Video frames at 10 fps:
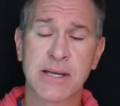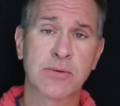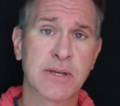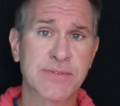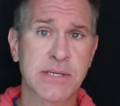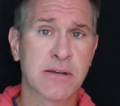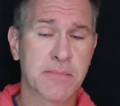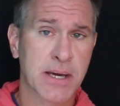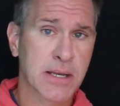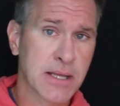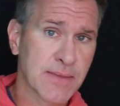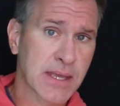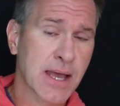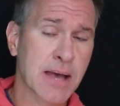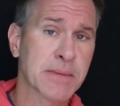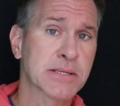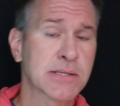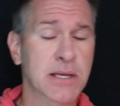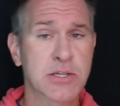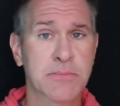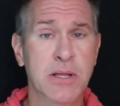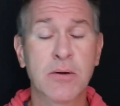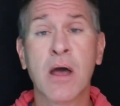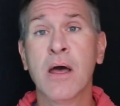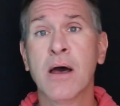I would love to hear about it in the comments section below.